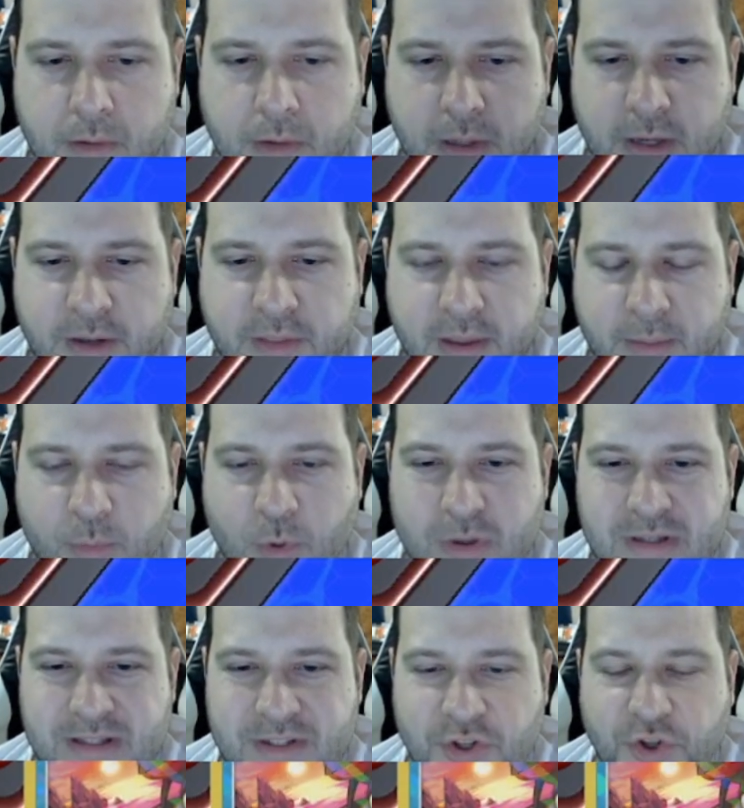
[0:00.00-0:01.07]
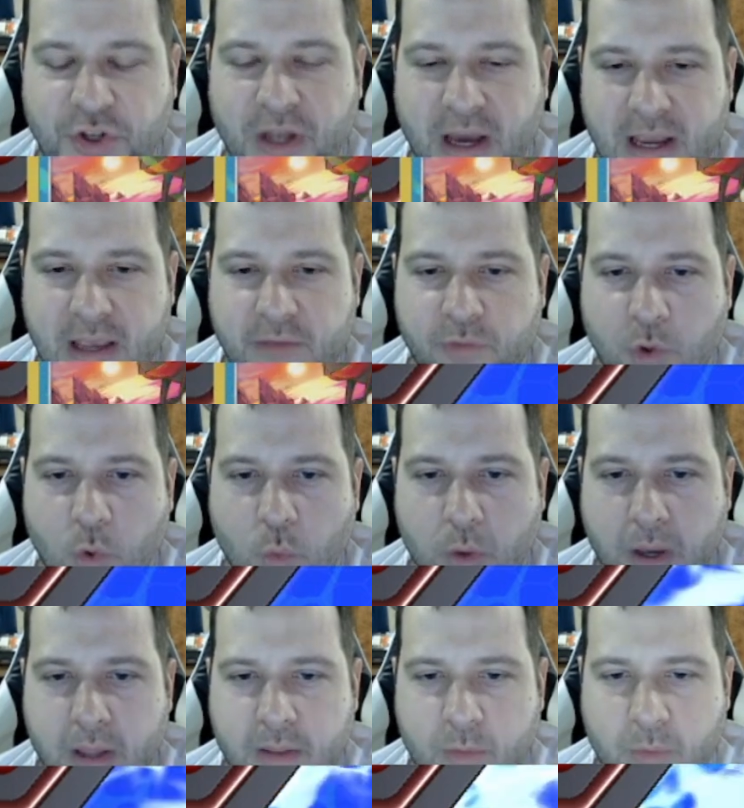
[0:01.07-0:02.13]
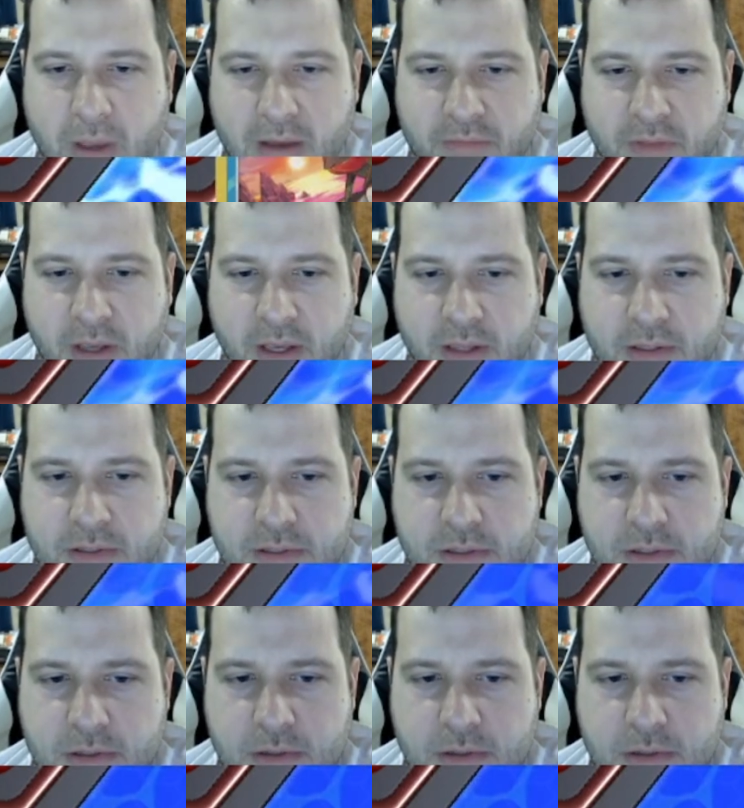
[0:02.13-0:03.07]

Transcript: And at that point, still not giving away that we have the hands.